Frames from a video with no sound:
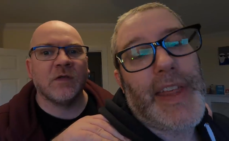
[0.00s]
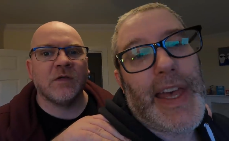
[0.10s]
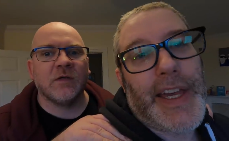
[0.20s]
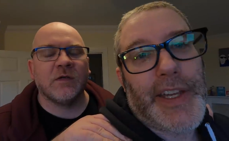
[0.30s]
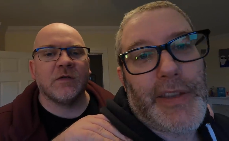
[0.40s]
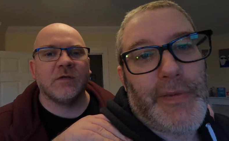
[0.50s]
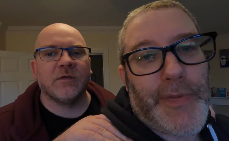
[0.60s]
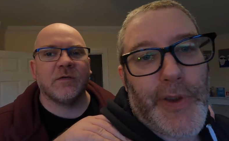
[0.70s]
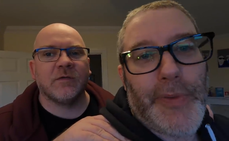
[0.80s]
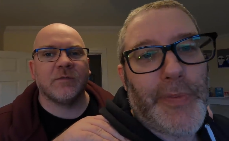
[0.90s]
Speaker 1: that.
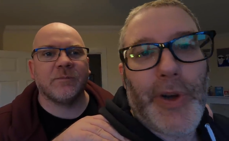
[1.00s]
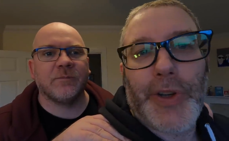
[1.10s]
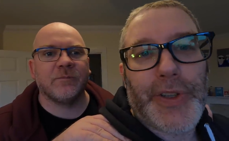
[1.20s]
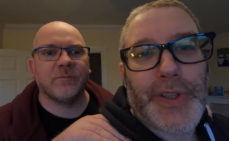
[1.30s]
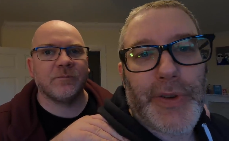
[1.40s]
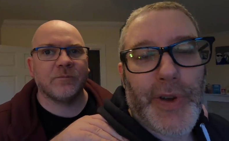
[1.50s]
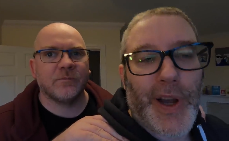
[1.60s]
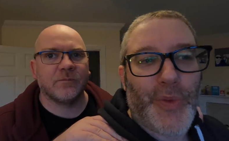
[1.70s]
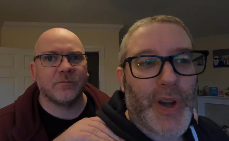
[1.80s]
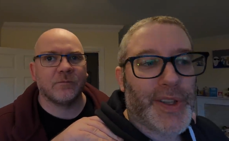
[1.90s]
You you you've still
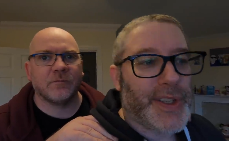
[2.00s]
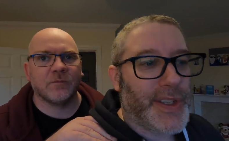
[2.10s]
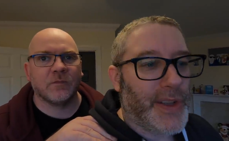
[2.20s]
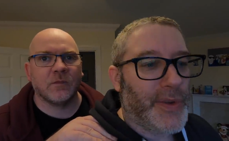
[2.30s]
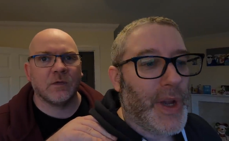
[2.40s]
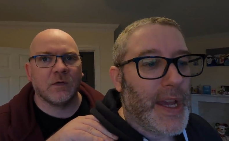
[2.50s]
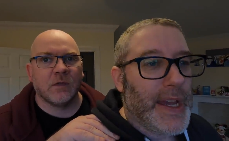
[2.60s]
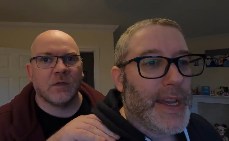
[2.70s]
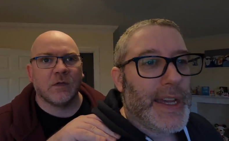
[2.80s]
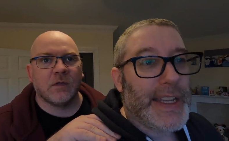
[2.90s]
got homework to do.
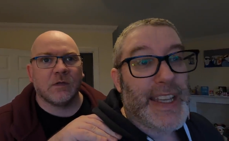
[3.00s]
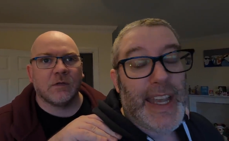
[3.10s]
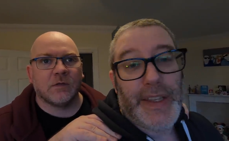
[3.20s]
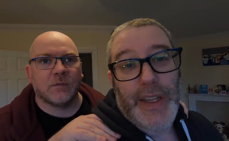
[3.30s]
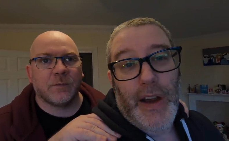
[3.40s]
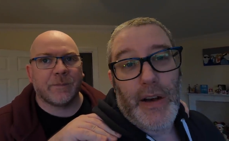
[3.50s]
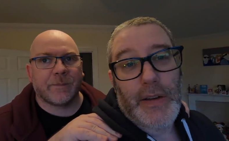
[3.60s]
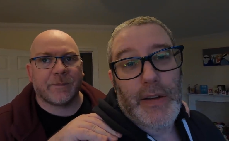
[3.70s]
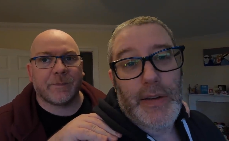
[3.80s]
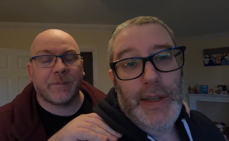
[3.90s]
It's getting
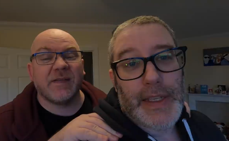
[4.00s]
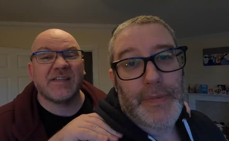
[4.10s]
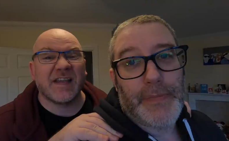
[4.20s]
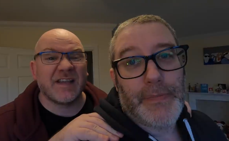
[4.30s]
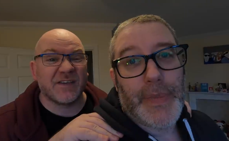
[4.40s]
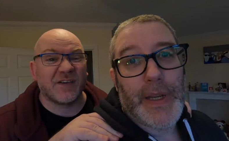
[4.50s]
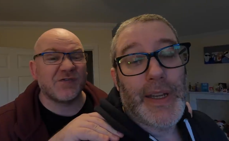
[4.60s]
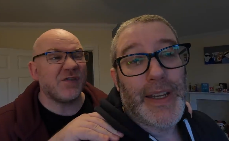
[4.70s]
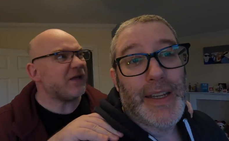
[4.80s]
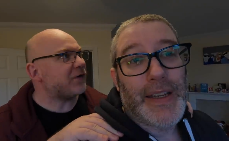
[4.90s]
dark.
Speaker 2: It's, it's getting dark.
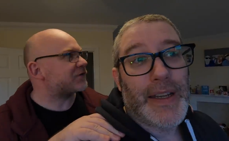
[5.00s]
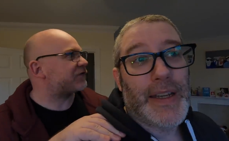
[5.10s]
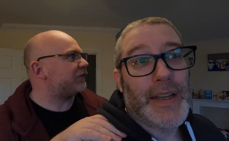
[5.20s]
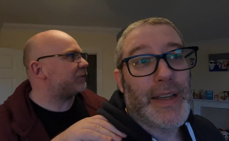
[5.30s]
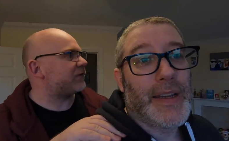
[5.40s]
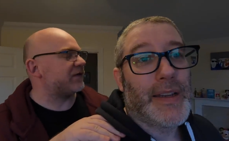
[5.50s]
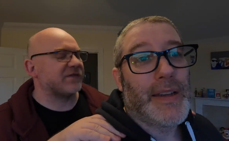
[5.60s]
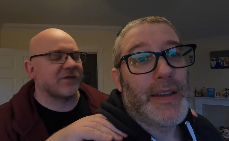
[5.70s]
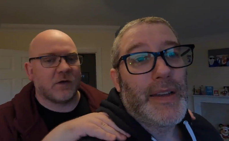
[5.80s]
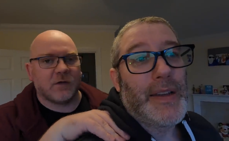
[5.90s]
It's really hard to film when
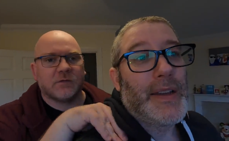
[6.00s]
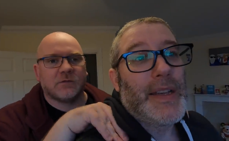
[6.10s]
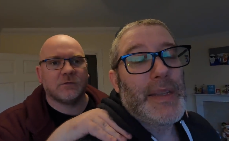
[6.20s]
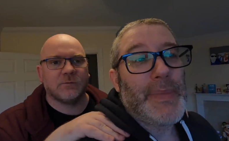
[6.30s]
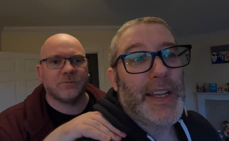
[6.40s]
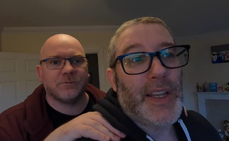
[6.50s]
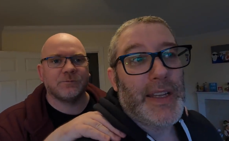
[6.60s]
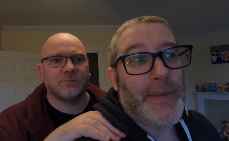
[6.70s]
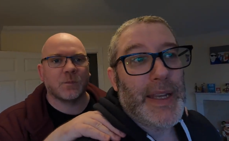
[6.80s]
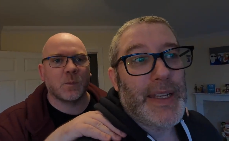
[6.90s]
it's dark
Speaker 1: bank
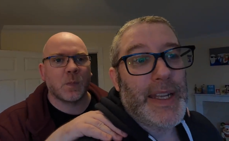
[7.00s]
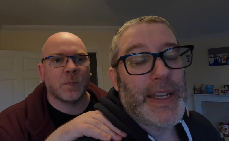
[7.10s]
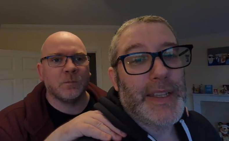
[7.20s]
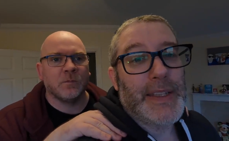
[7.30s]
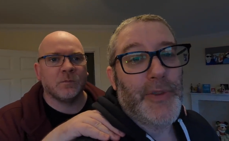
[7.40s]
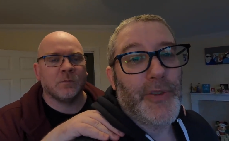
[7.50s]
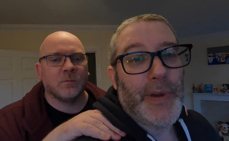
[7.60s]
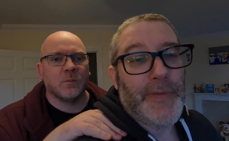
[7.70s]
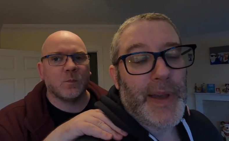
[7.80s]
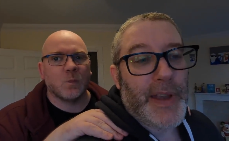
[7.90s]
holiday Monday, isn't it? And tomorrow we're
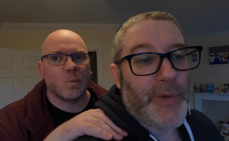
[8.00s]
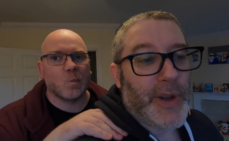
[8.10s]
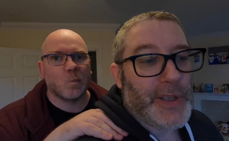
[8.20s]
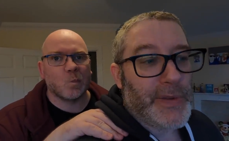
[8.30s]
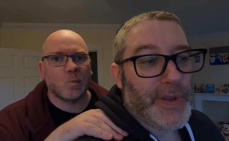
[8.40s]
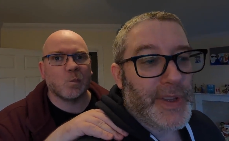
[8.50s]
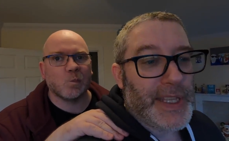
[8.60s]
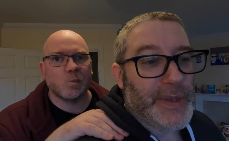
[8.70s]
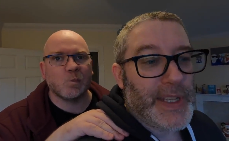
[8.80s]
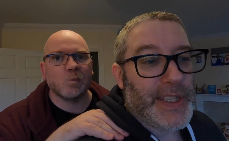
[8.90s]
both back at work, so we've got
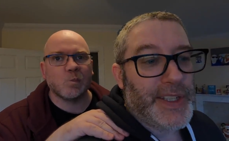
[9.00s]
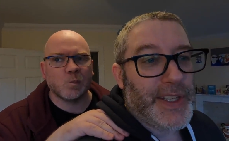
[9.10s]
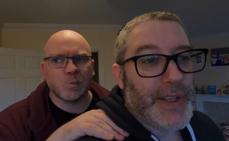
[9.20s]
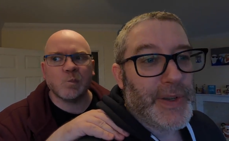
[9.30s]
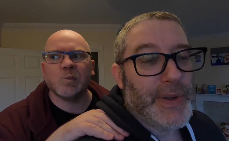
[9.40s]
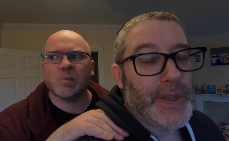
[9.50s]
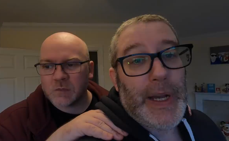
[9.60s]
things we need to do.